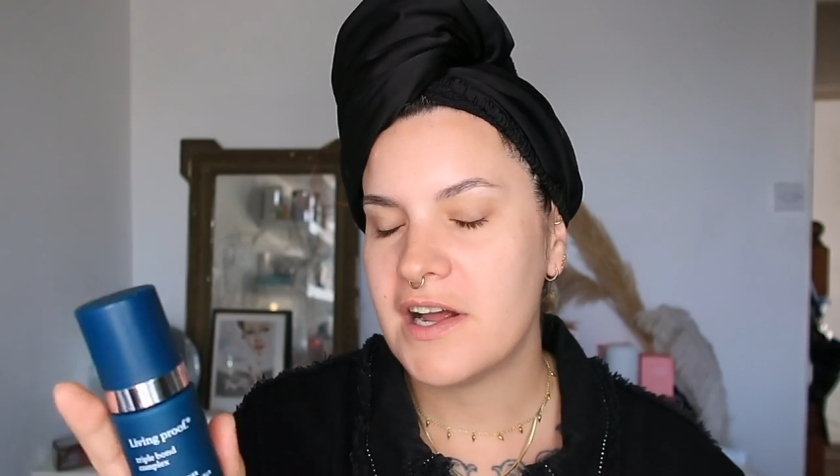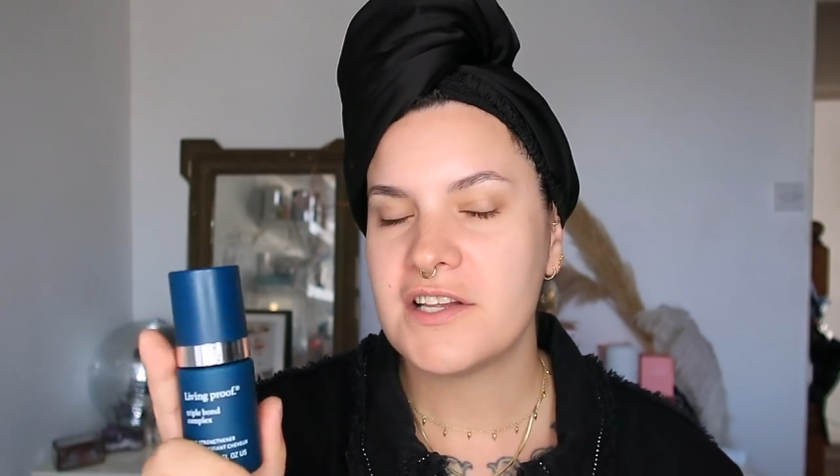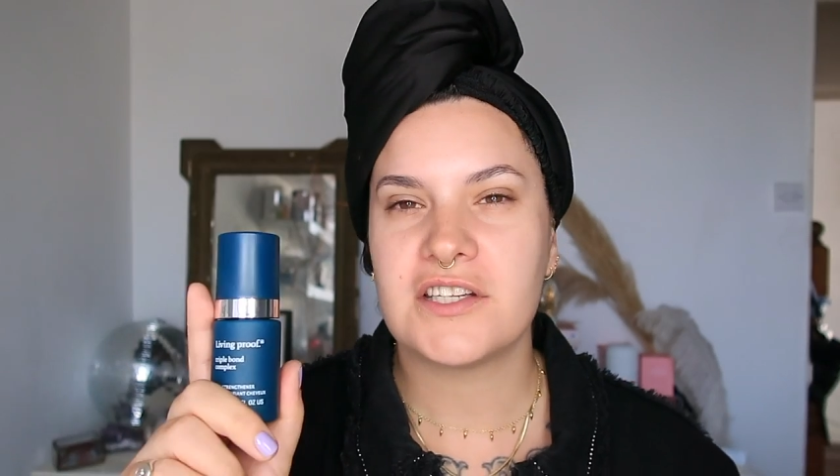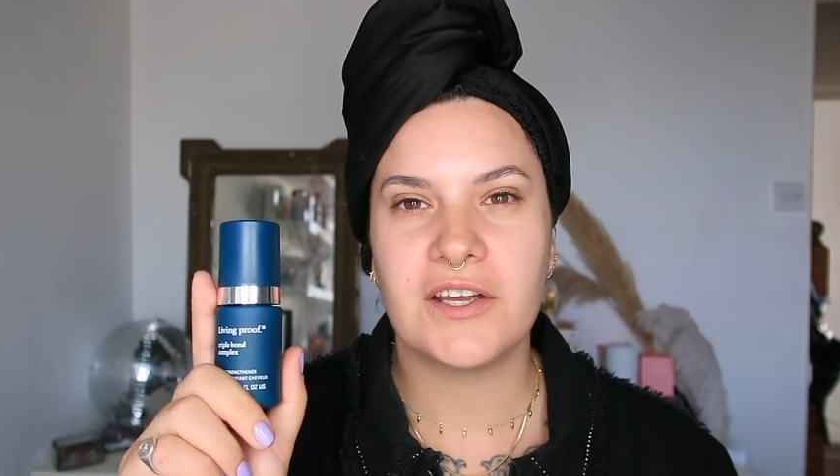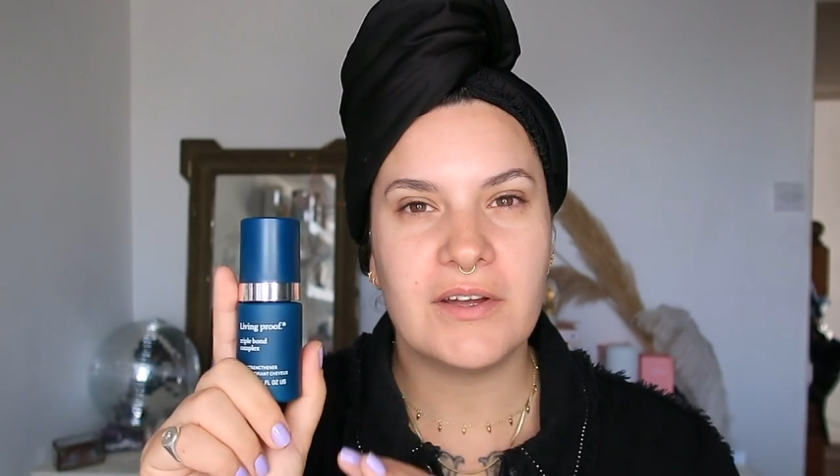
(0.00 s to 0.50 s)

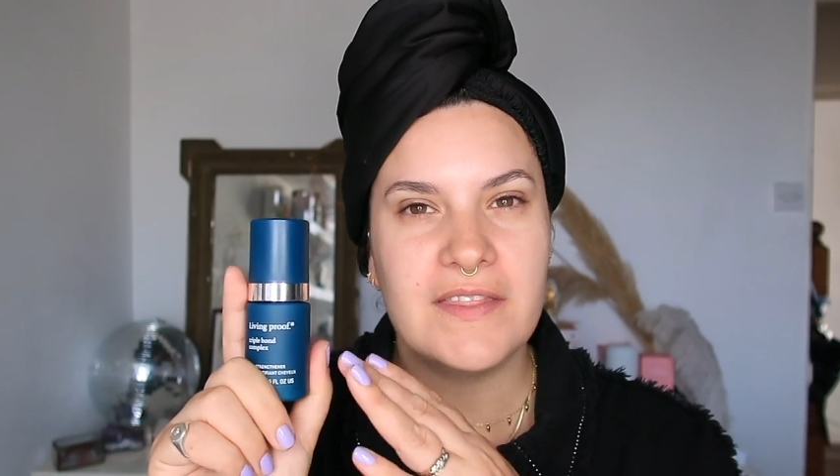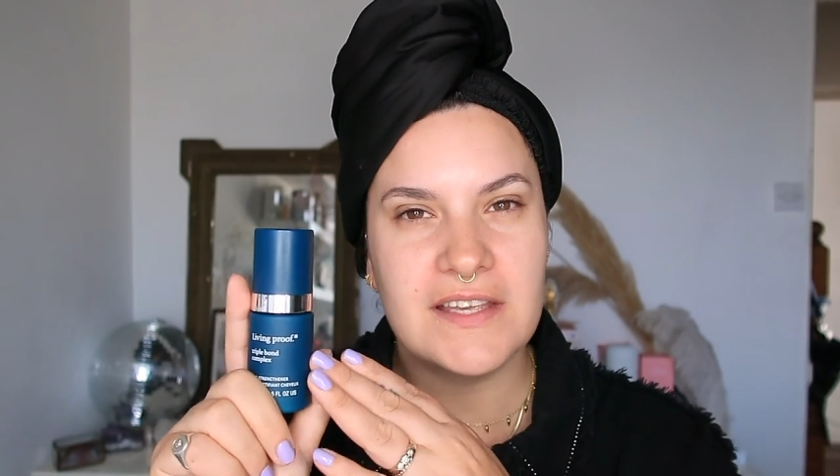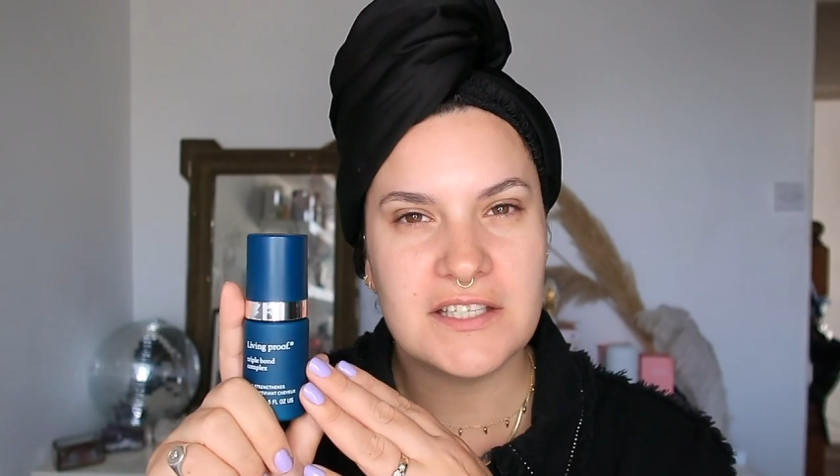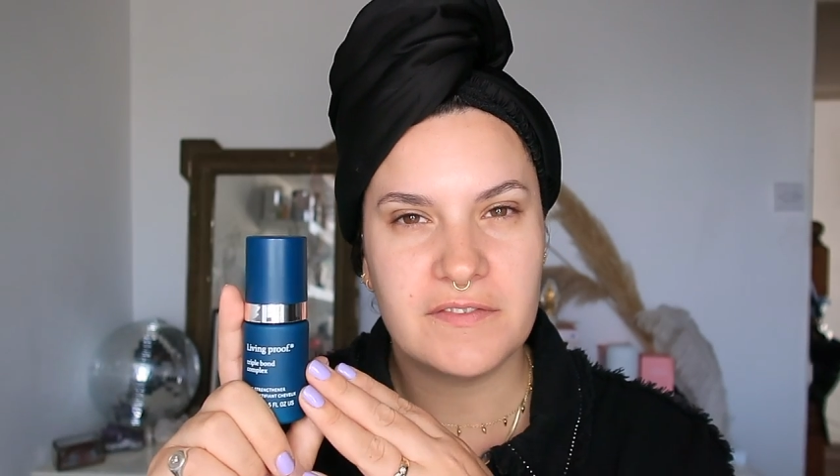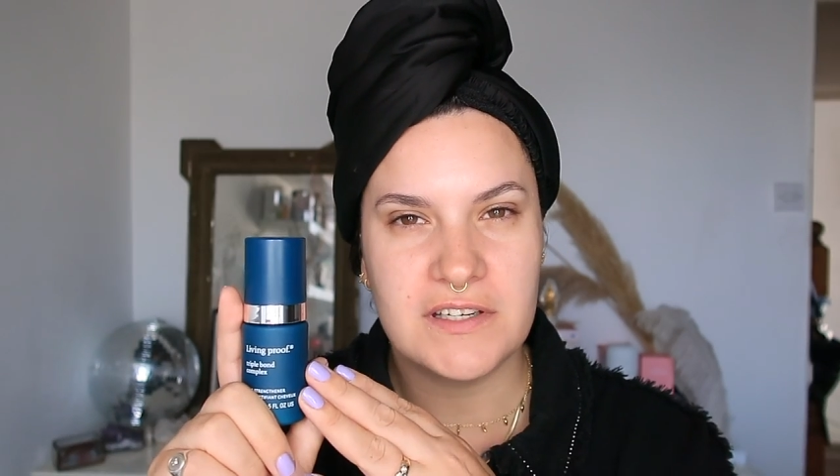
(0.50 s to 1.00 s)
So in
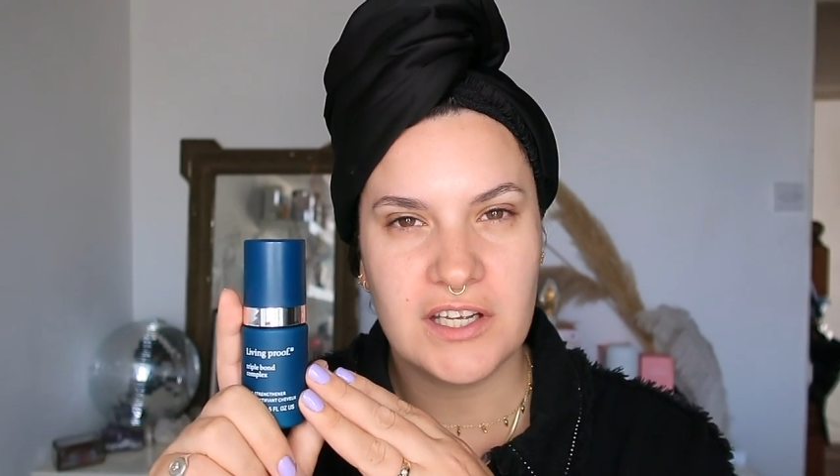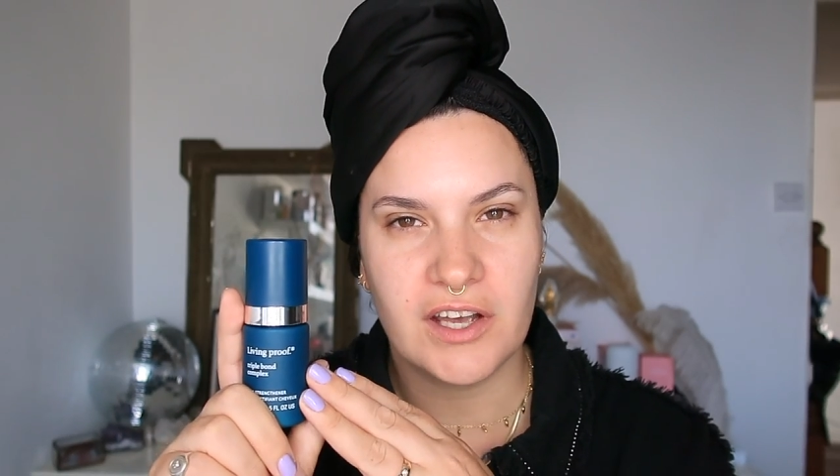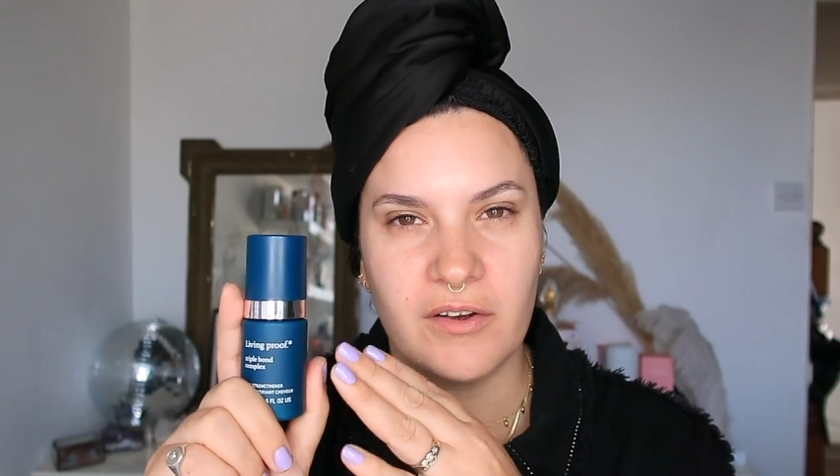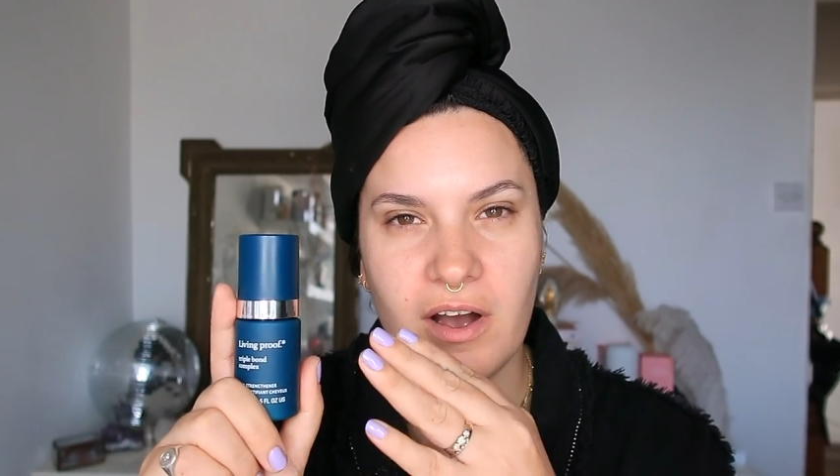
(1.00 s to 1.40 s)
this video,